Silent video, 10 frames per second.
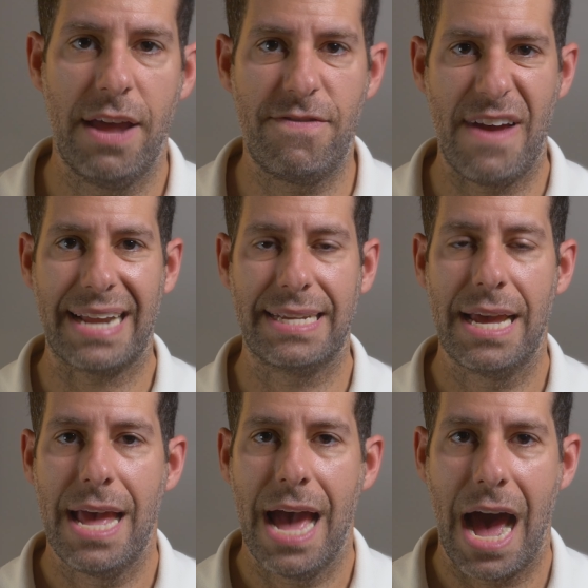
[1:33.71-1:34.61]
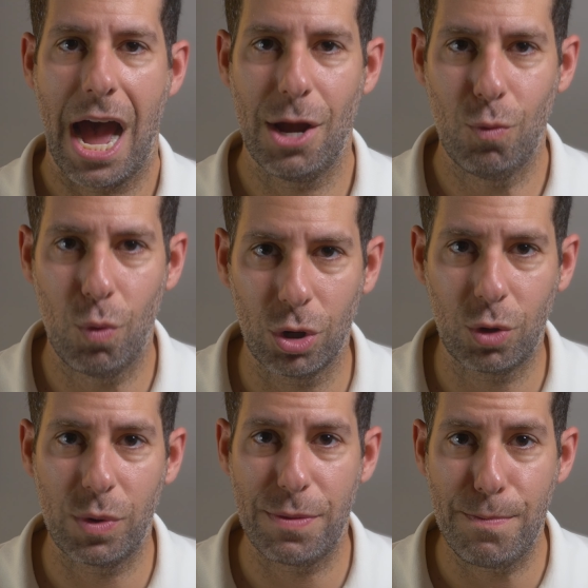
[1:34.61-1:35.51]
In fact, I
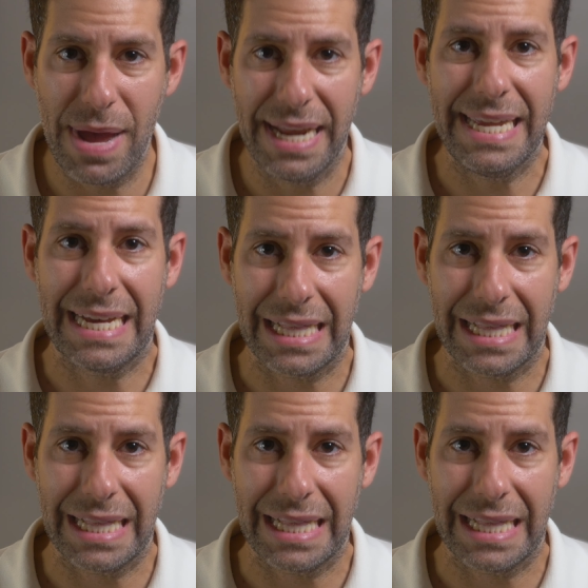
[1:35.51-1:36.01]
work with many